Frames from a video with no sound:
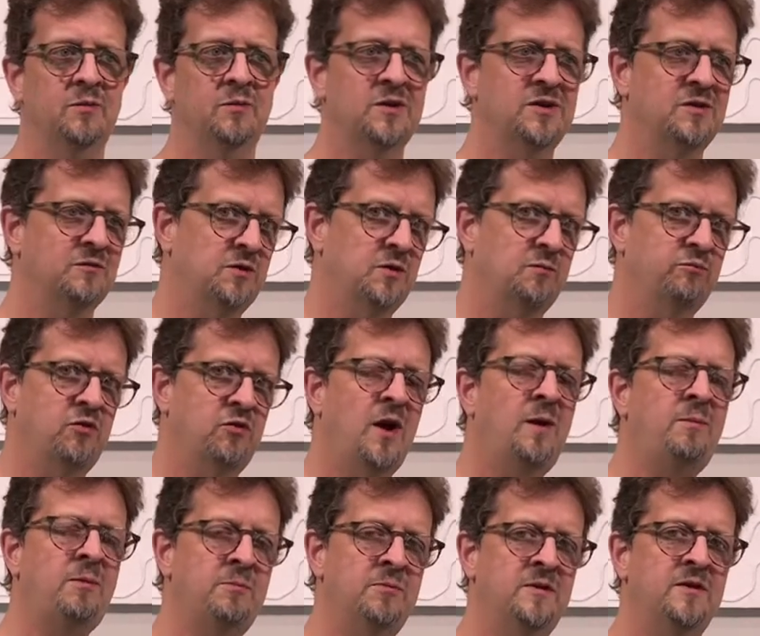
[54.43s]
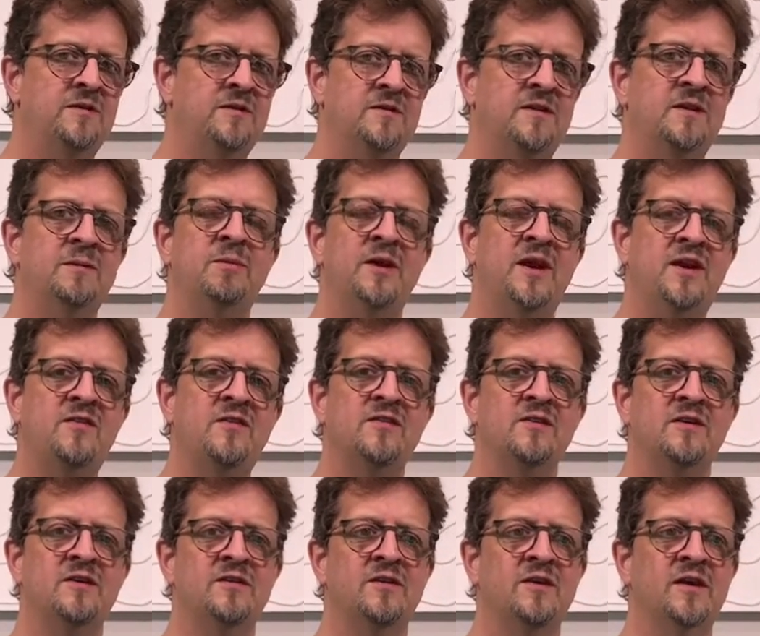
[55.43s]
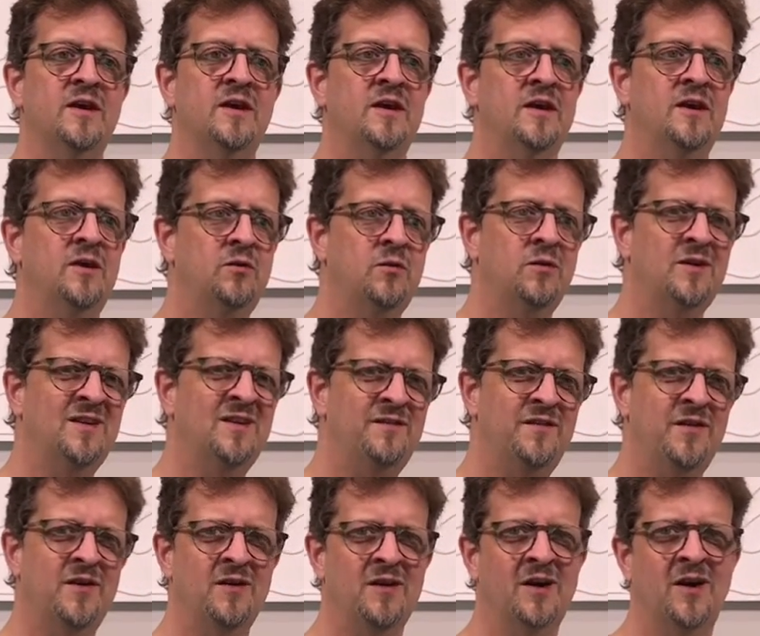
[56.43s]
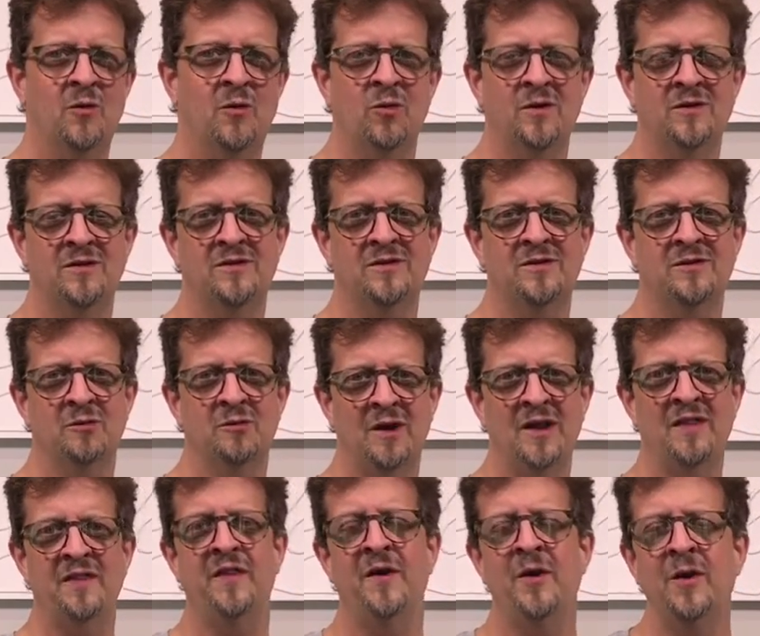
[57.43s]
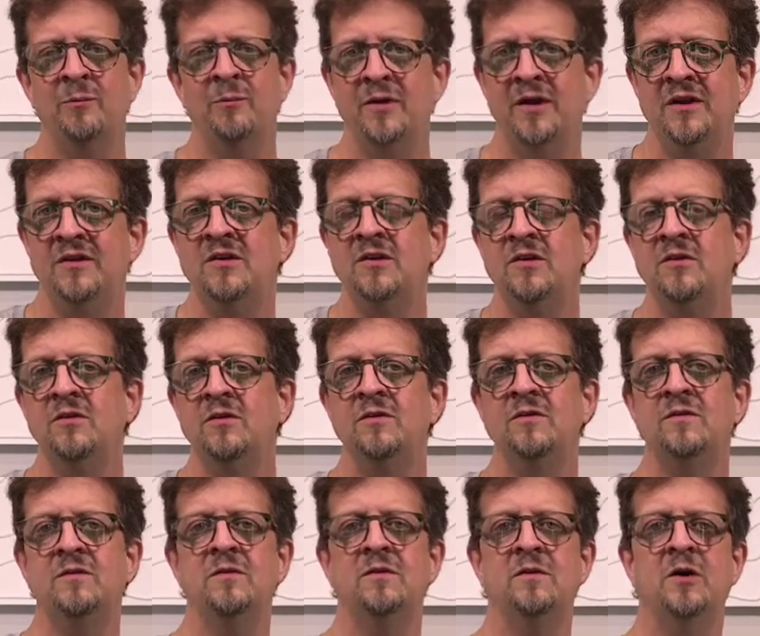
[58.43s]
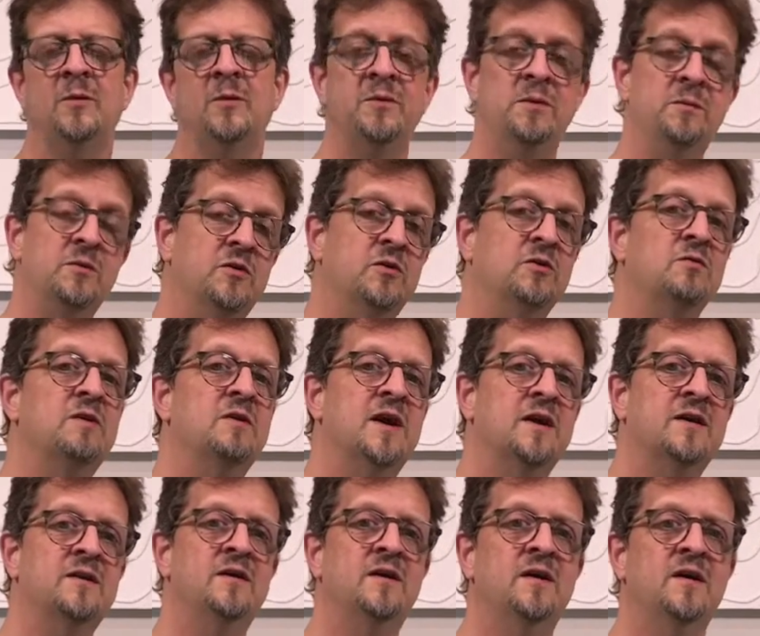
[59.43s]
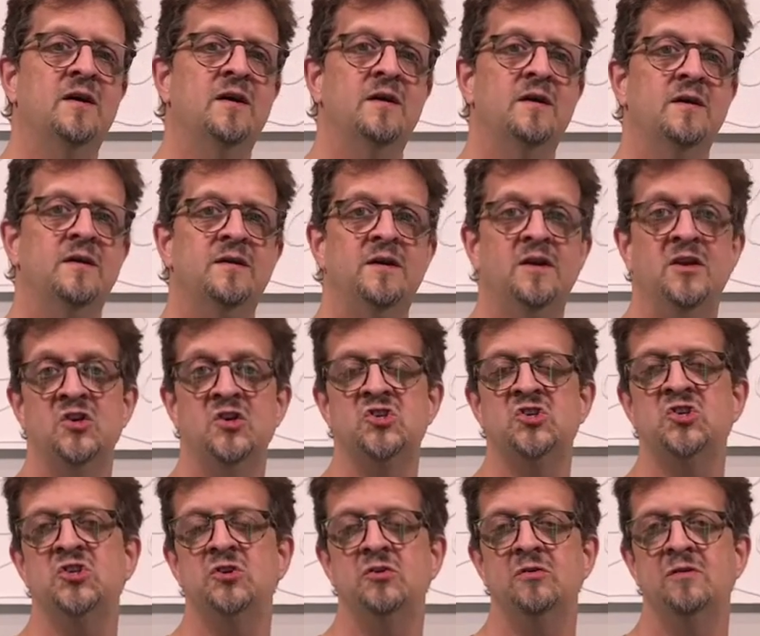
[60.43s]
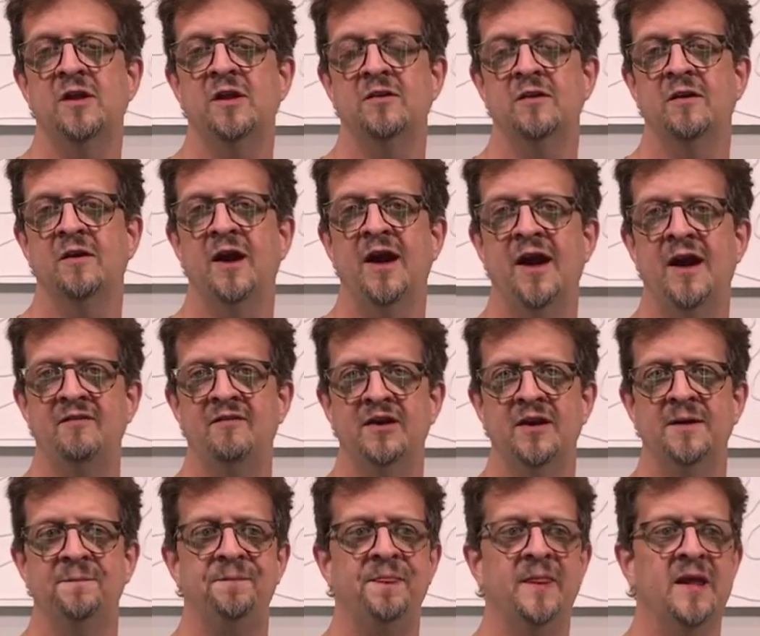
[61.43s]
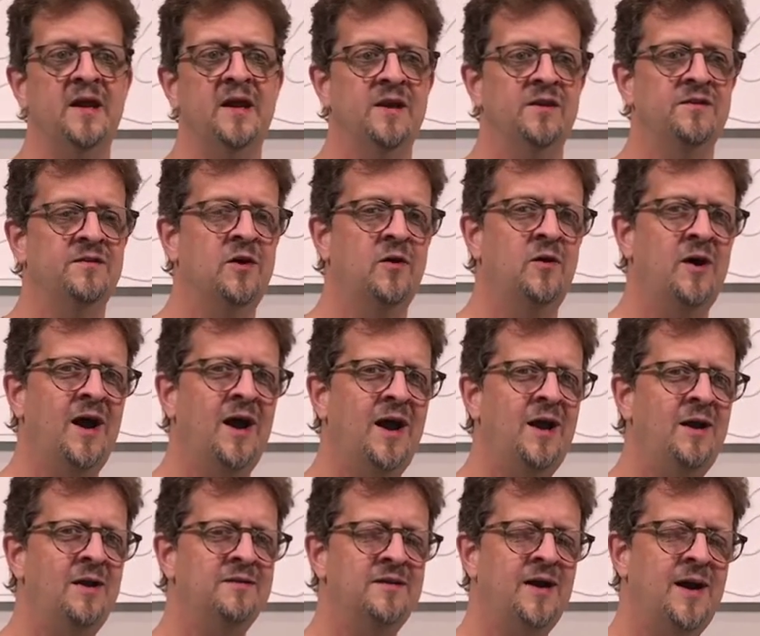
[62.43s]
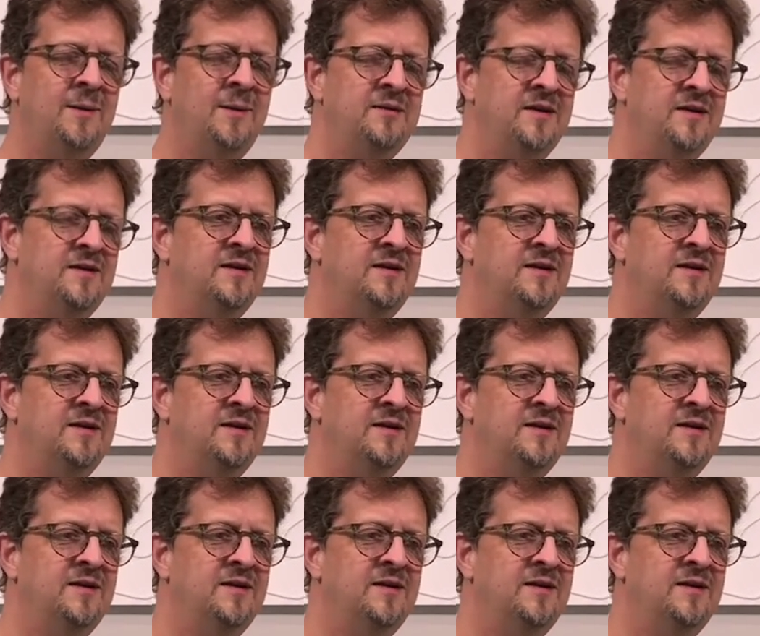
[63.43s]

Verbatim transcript: what the real problem is in the patient in order to figure out what's the right therapy to use to help them correct the issue that they're having. So I adopted